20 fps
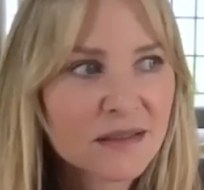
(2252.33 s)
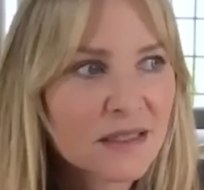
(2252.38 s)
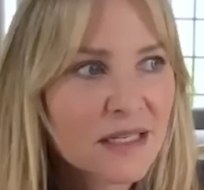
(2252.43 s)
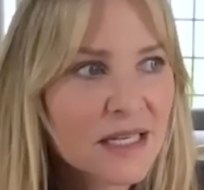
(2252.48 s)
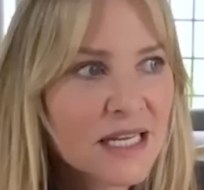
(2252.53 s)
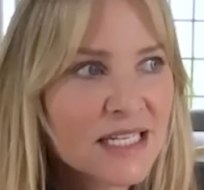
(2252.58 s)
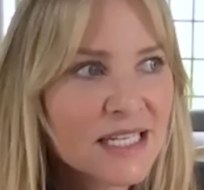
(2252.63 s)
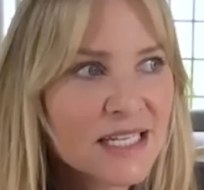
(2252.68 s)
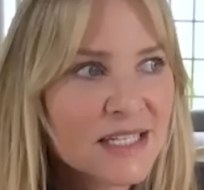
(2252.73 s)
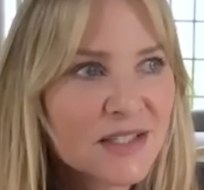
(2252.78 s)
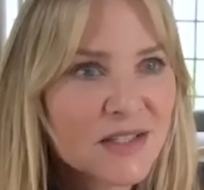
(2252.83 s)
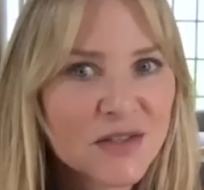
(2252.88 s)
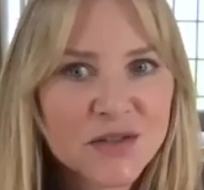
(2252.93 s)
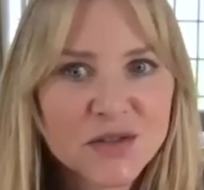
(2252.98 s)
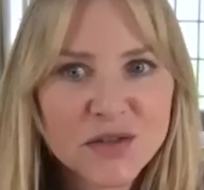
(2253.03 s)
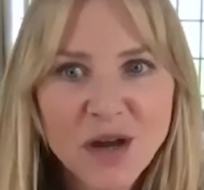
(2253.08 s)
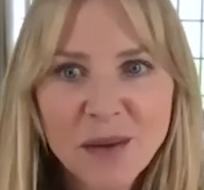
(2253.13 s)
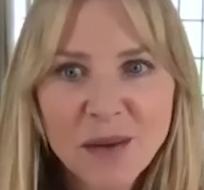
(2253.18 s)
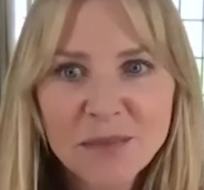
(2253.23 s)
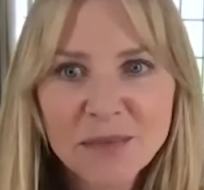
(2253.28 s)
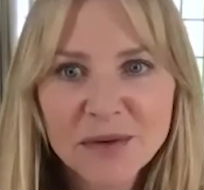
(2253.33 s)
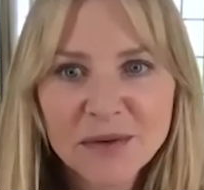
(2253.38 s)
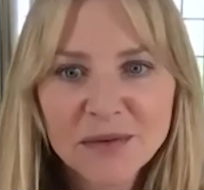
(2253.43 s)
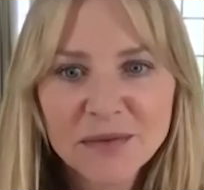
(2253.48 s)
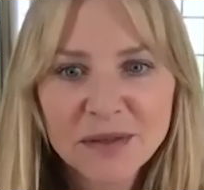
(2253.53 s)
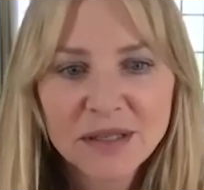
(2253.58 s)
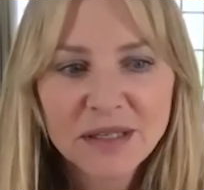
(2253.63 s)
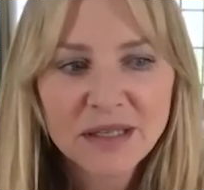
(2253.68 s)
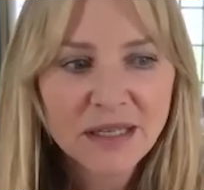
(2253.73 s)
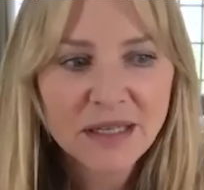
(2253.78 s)
He does his job
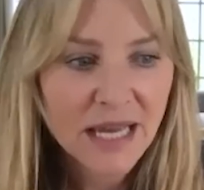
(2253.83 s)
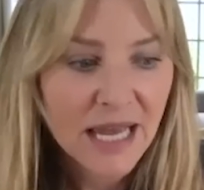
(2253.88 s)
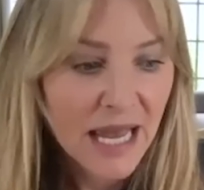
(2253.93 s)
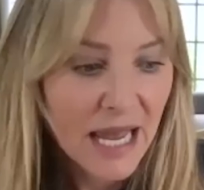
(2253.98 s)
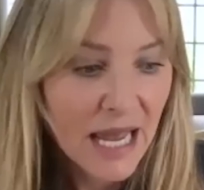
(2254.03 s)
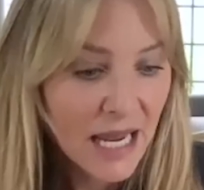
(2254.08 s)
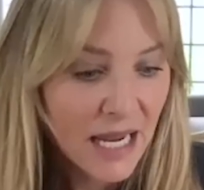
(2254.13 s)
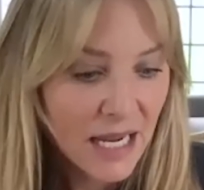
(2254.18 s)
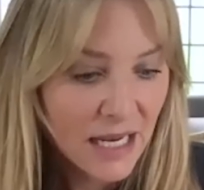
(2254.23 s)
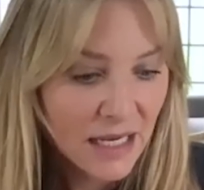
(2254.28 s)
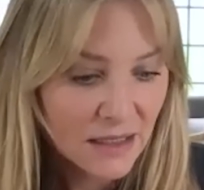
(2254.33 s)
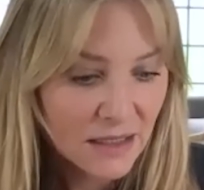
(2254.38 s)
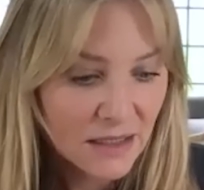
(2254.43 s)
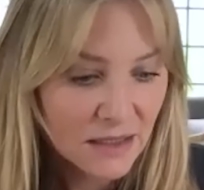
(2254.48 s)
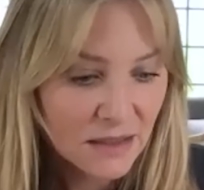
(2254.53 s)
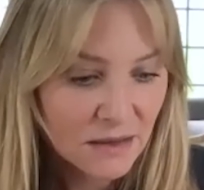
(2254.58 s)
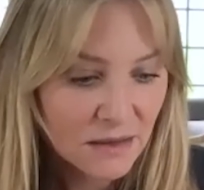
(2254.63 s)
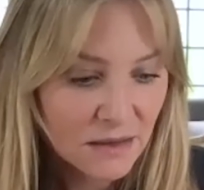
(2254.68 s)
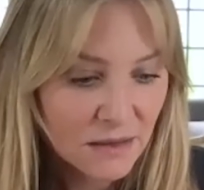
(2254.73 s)
beautifully. And